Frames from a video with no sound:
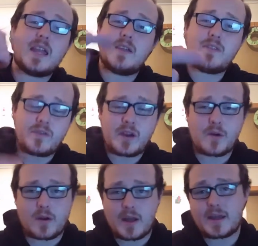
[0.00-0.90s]
Give the
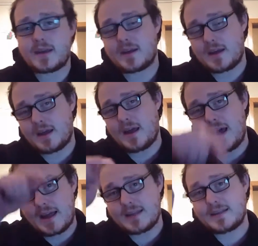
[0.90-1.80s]
video a like
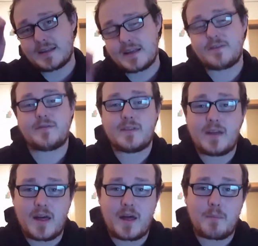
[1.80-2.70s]
and give
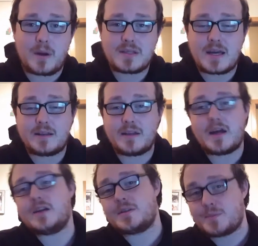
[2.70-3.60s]
my
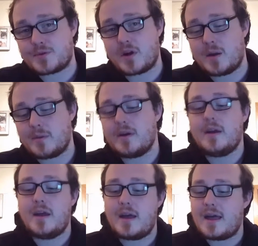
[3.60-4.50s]
channel a subscribe.
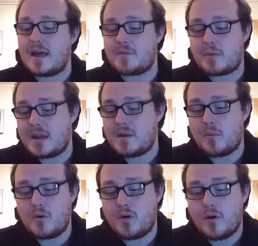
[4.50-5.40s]
I have plenty
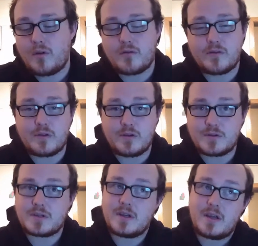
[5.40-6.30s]
more
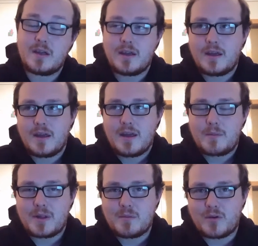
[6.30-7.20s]
reviews
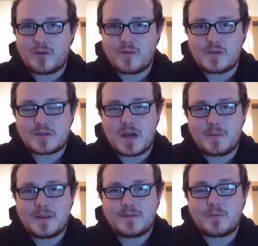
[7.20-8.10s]

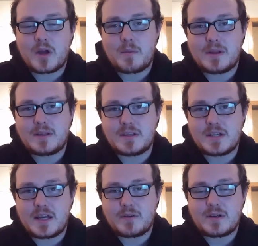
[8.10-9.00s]
coming. We're coming into
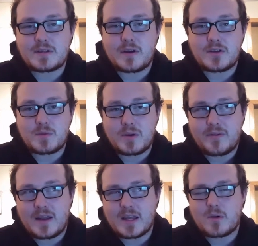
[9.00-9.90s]
January, so I should be
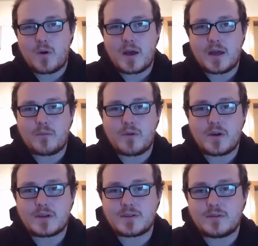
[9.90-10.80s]
fairly quiet at
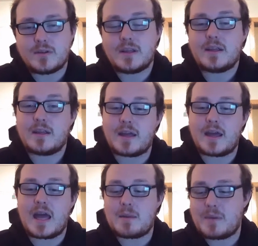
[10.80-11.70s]
work soon
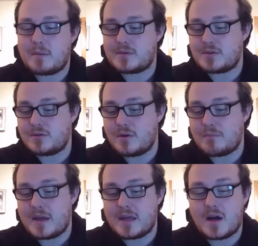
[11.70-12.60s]
and be able to
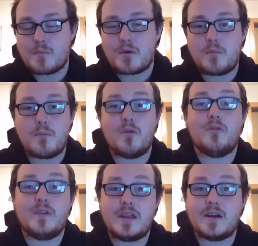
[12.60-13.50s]
make up
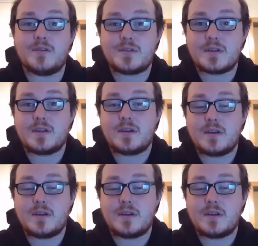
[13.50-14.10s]
more videos.